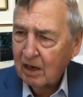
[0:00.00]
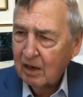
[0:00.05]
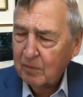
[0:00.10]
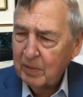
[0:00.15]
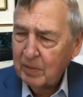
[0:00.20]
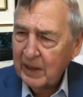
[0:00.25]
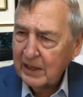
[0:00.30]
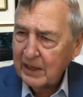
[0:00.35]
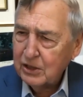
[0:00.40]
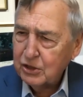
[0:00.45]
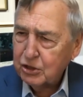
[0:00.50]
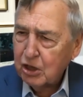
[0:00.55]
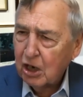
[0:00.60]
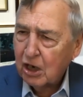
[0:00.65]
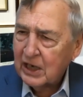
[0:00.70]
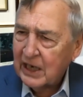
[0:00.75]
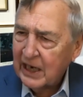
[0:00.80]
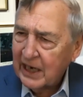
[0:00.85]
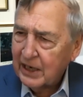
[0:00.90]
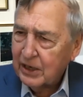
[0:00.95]
being
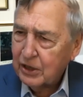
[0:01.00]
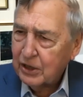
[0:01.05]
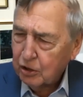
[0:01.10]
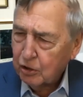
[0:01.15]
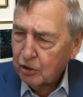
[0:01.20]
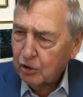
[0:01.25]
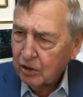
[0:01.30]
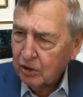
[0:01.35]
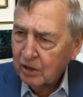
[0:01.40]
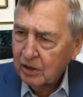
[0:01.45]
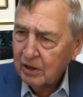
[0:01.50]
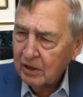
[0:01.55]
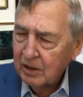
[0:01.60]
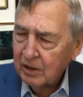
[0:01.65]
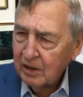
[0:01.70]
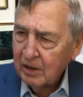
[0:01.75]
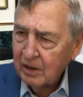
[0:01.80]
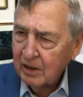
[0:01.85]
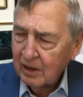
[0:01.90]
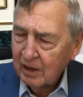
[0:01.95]
sucked into
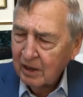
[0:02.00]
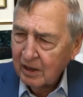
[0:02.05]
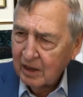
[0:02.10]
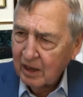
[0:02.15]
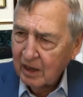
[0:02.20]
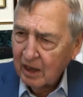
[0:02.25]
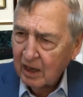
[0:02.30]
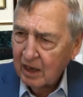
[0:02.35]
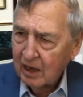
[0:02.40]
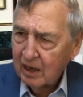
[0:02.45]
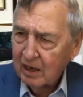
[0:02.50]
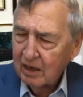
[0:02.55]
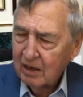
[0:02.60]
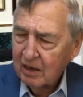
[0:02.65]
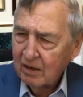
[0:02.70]
the